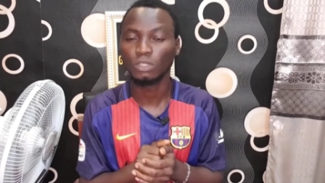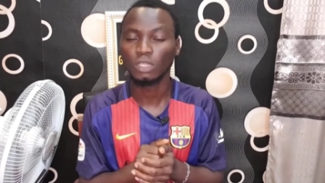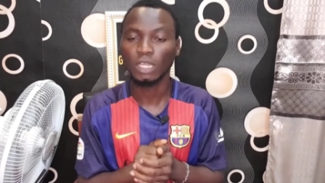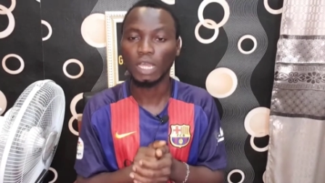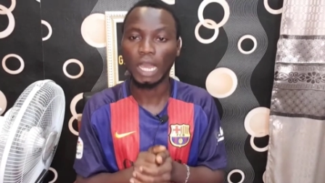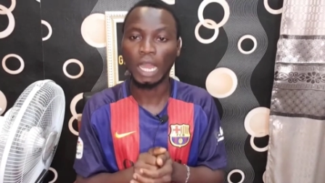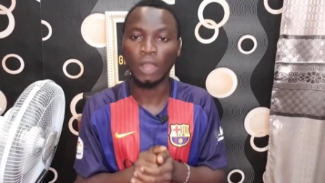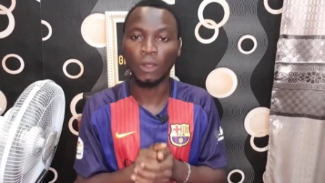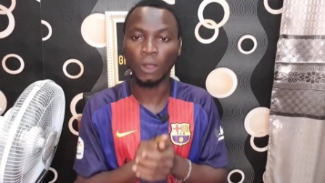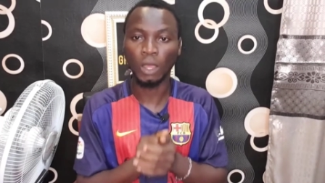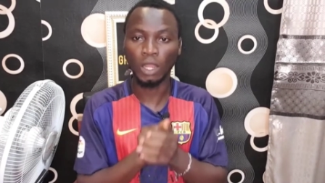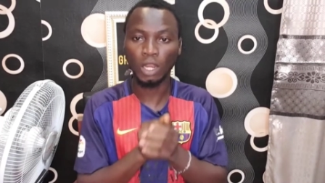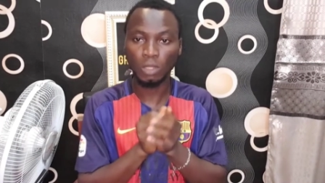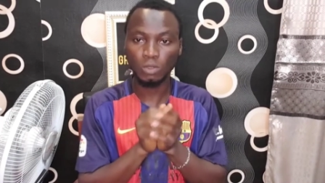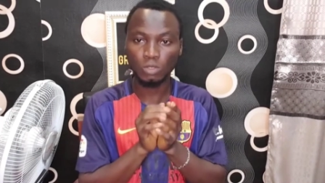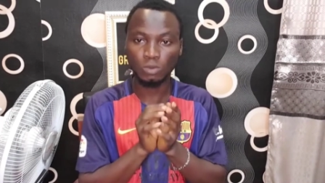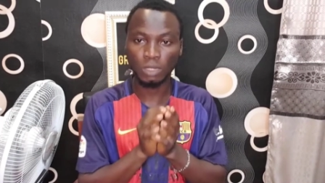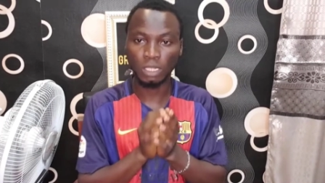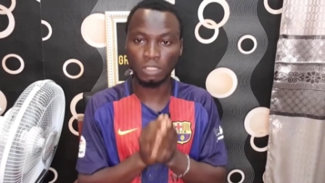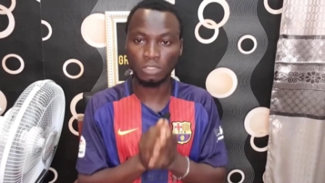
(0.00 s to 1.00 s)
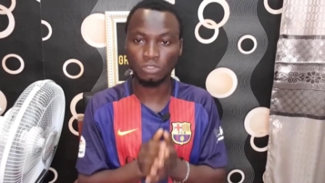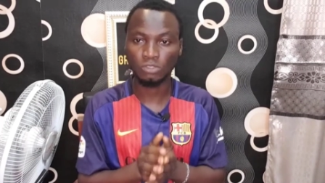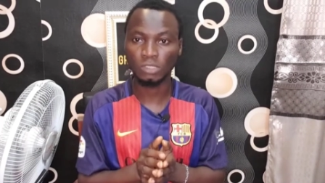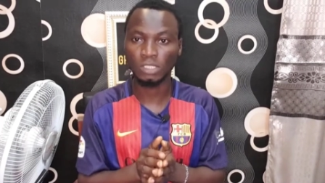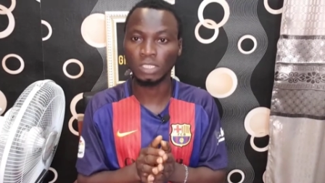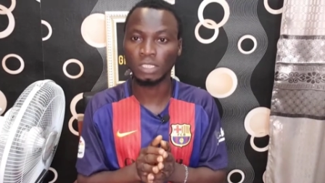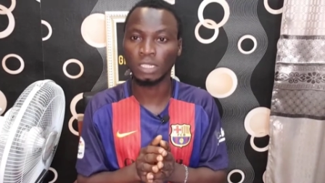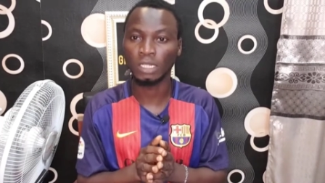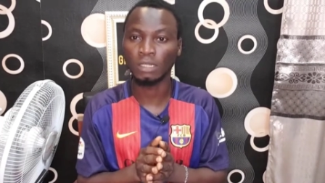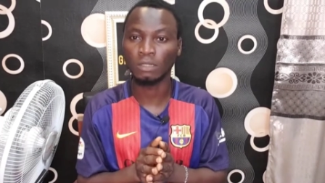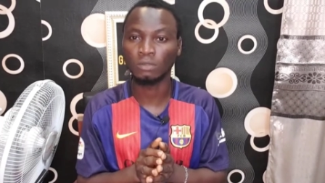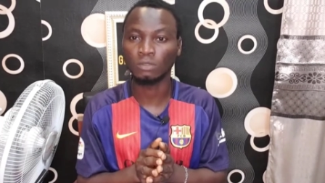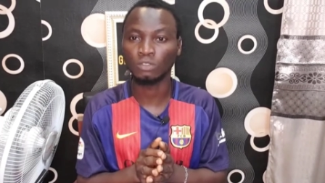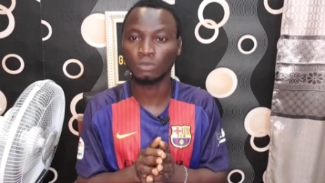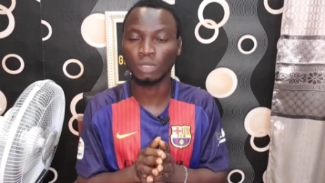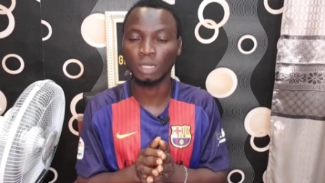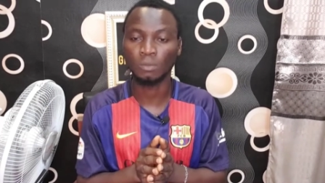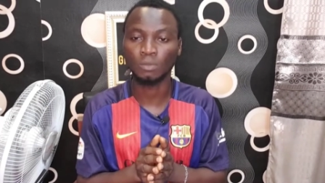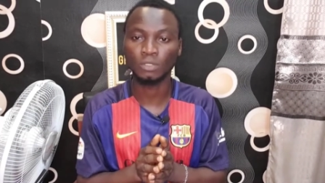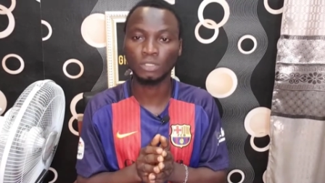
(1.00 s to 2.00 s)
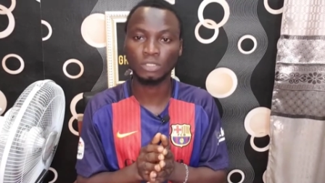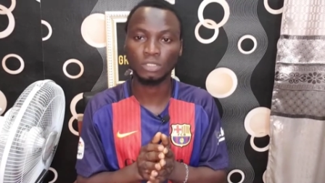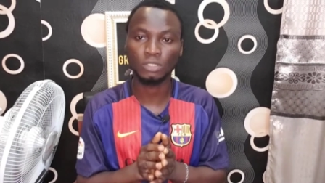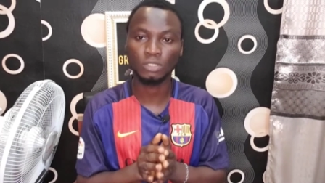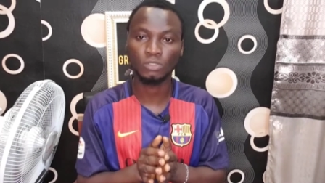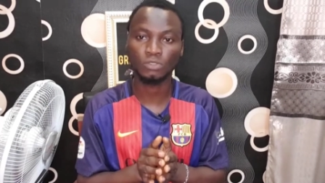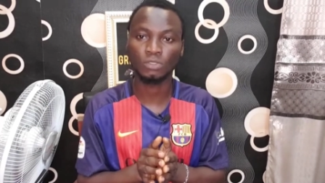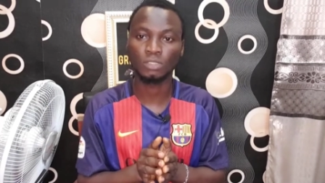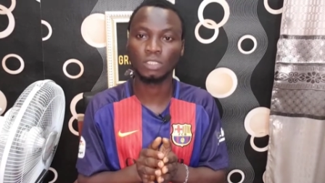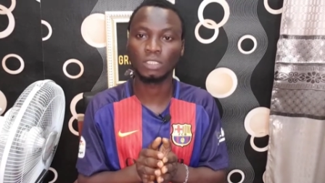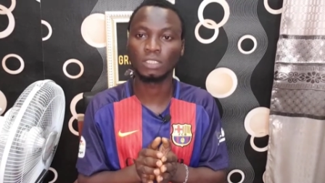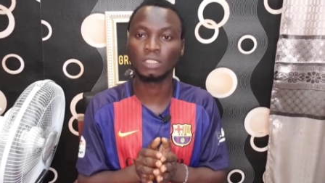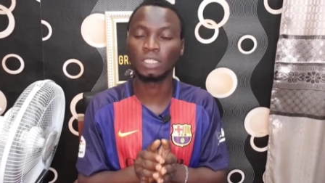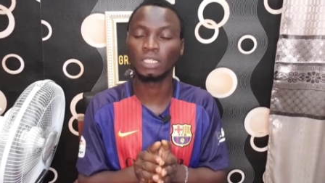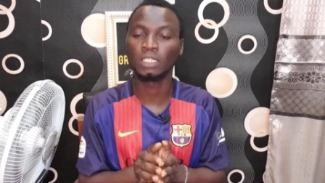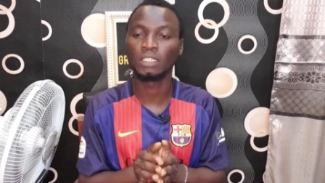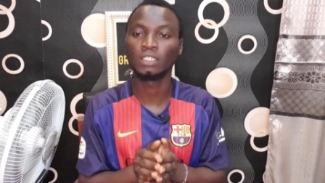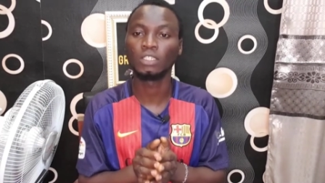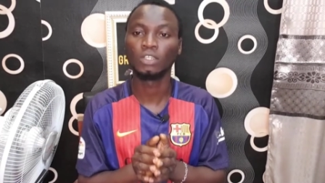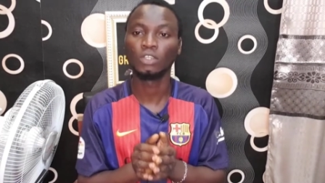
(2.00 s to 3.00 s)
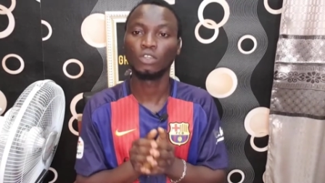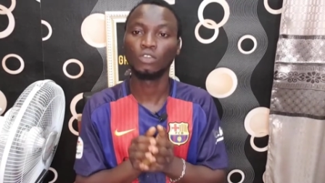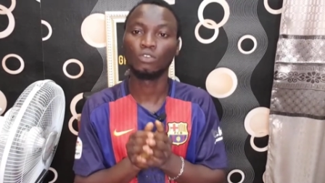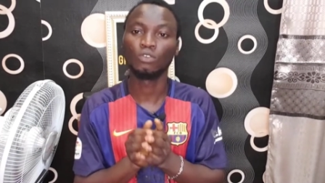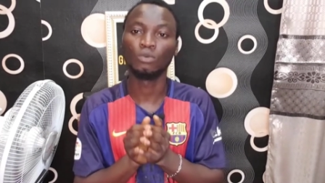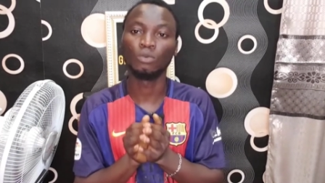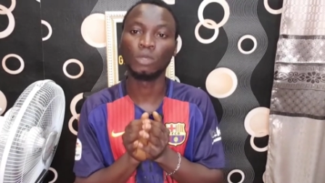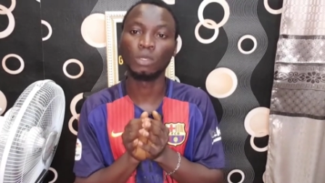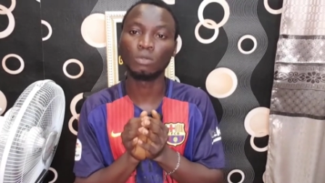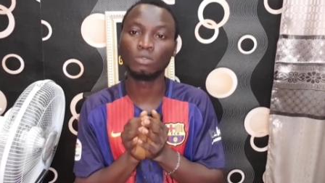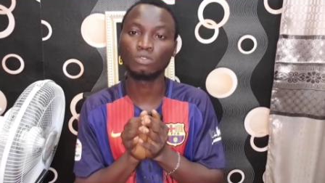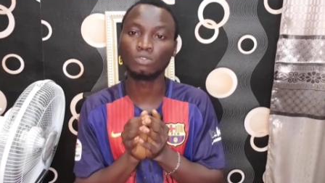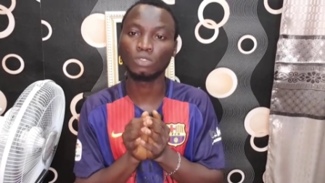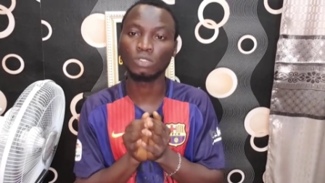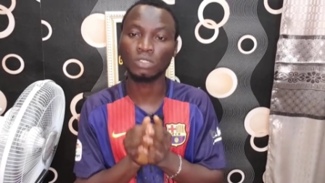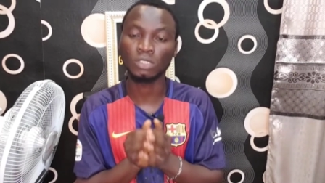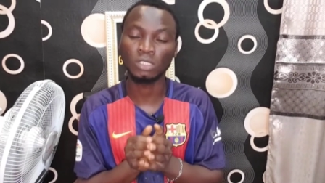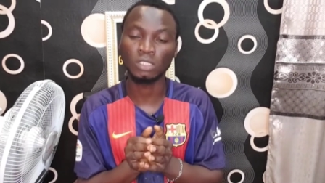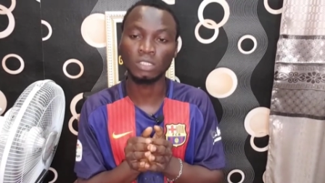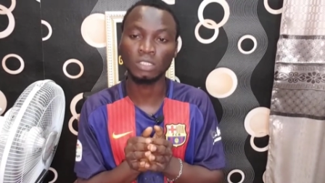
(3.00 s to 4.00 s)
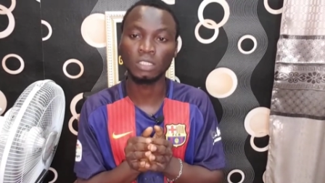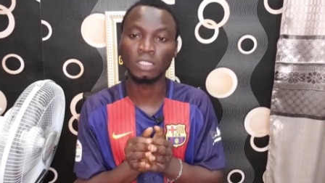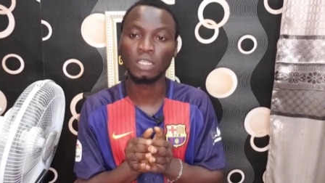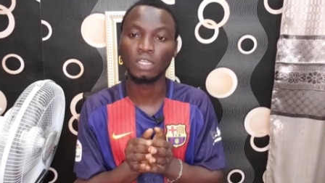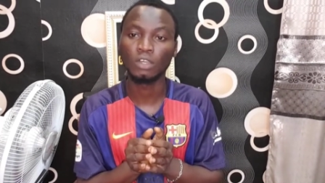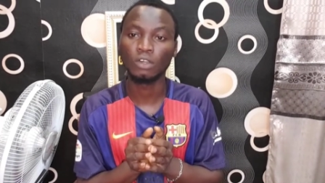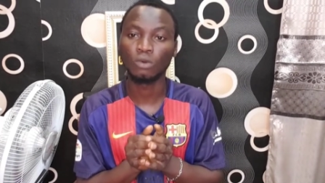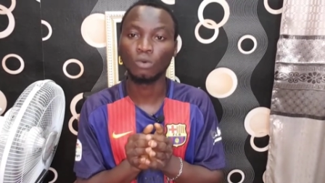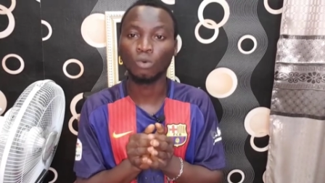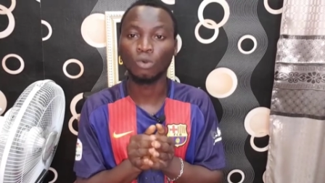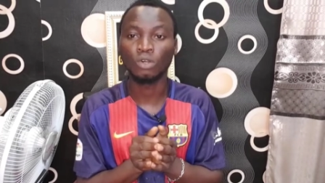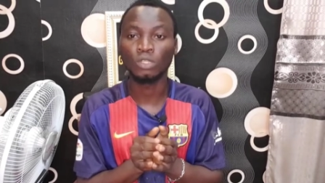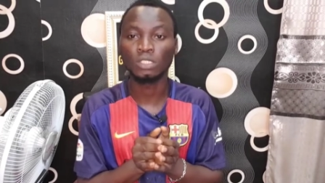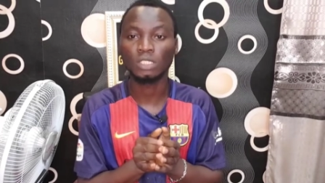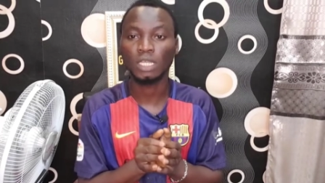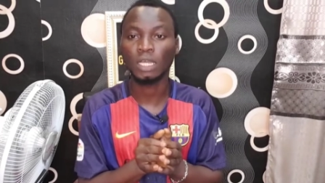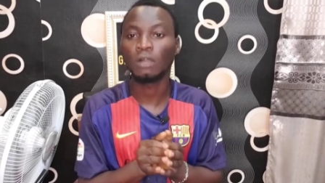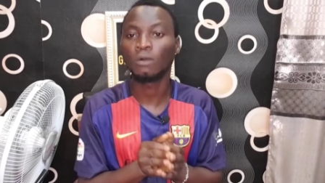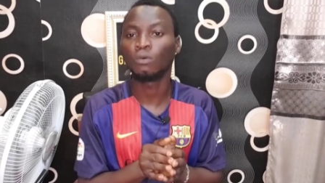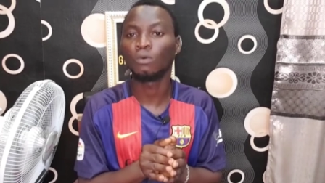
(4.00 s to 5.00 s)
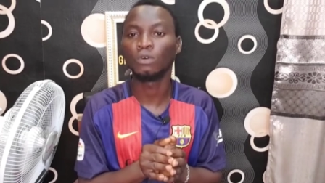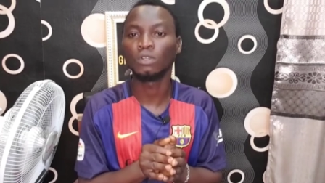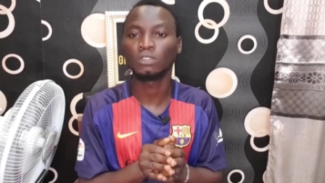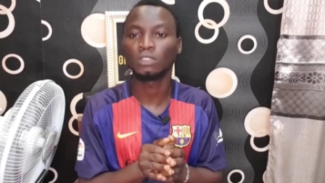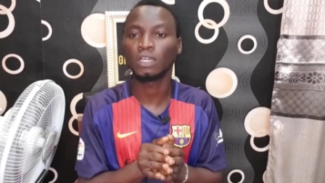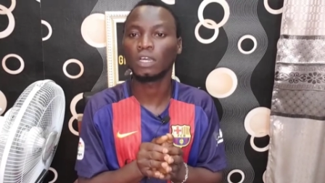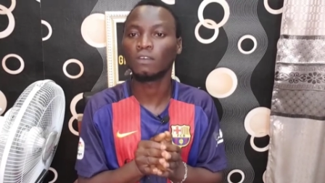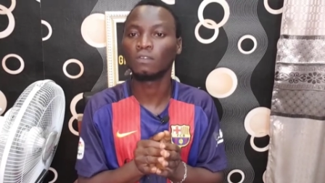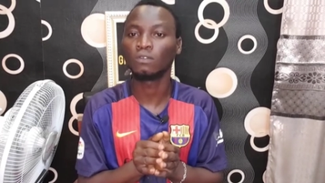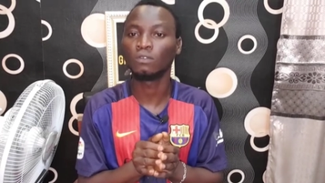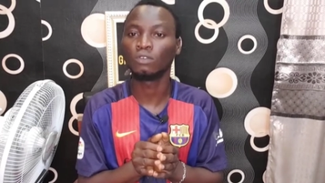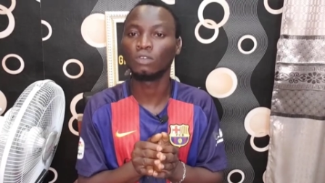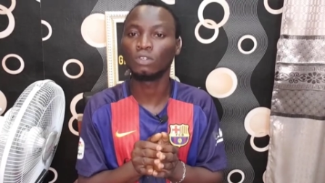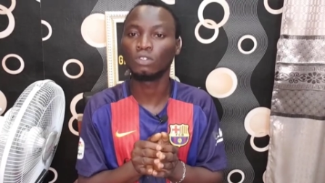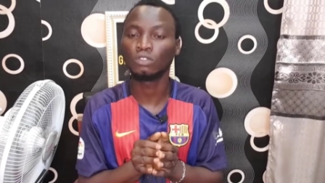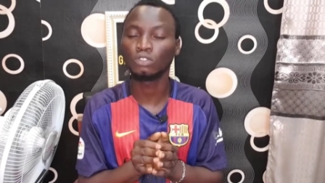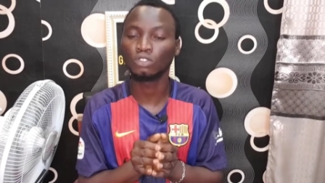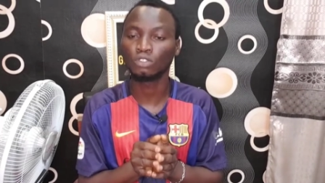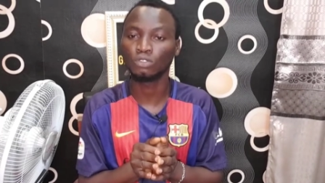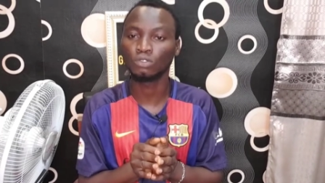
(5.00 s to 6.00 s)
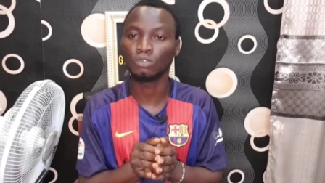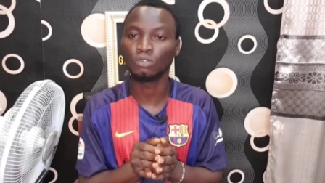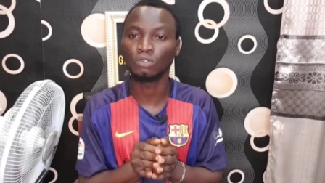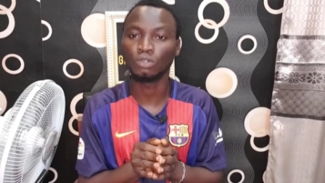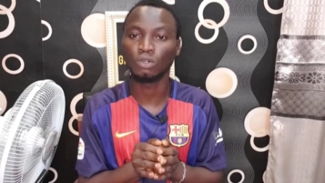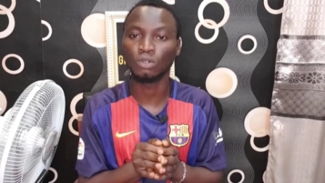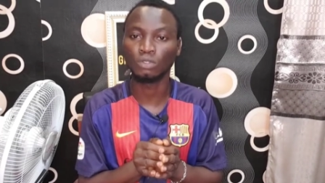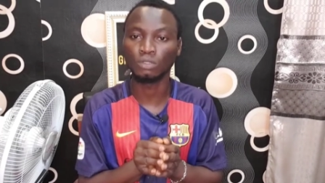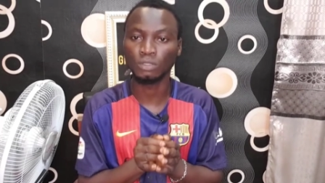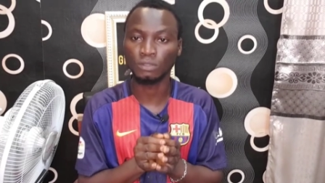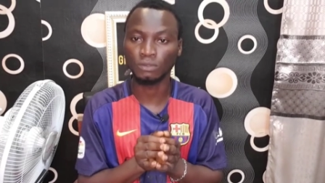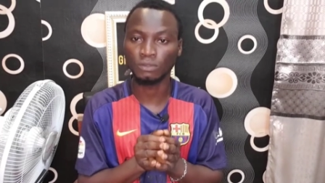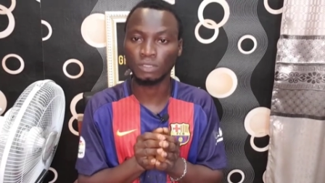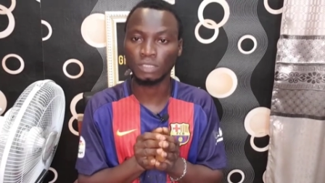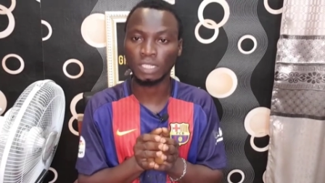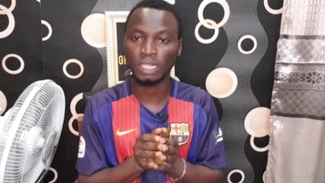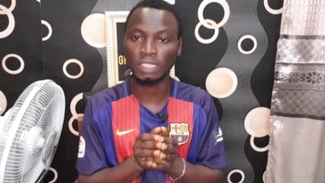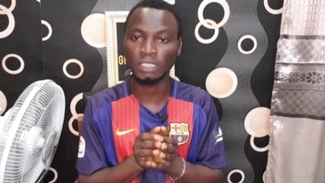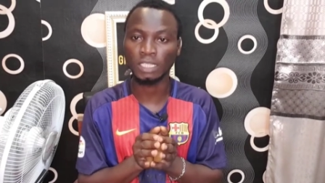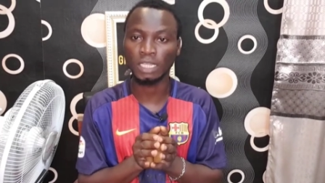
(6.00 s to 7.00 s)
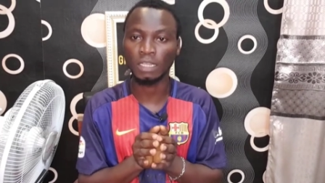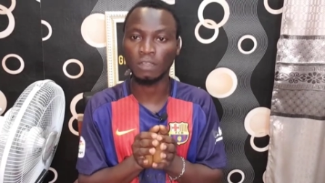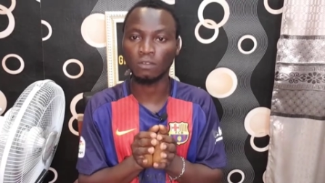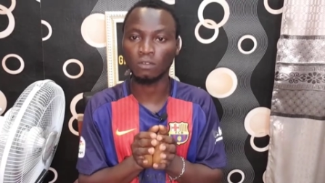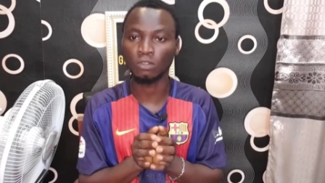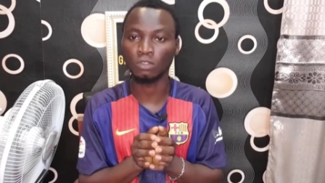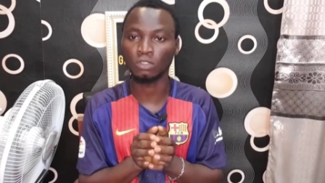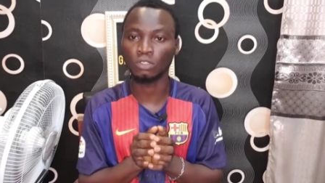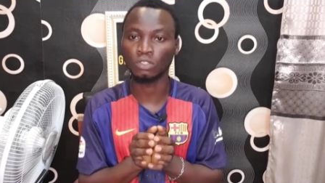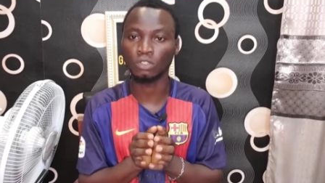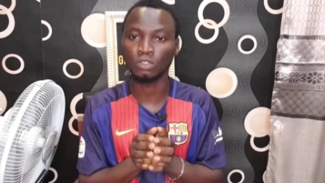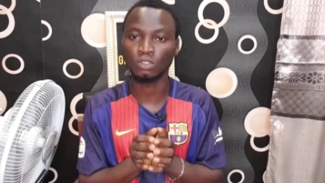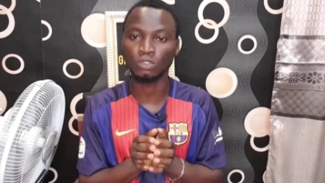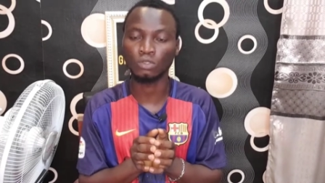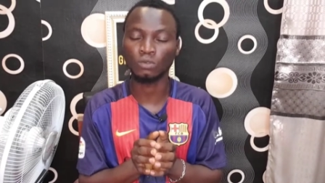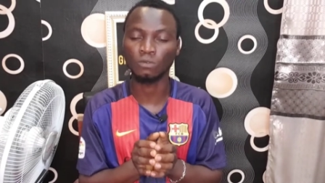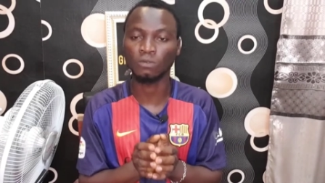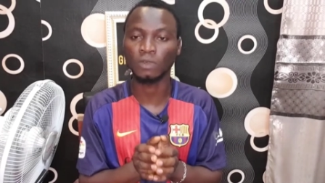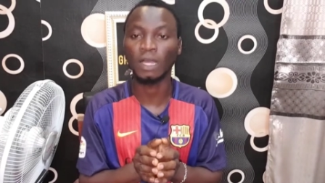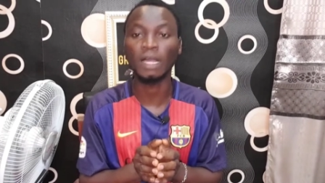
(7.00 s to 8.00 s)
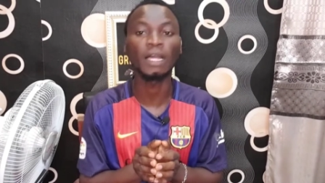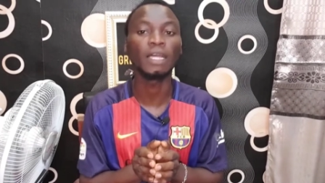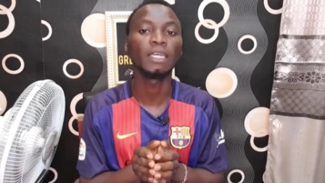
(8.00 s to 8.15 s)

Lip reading: I'll add up to my screen now, to my PC screen, then you'll be able to see what I've gone through, or the research I've done so far.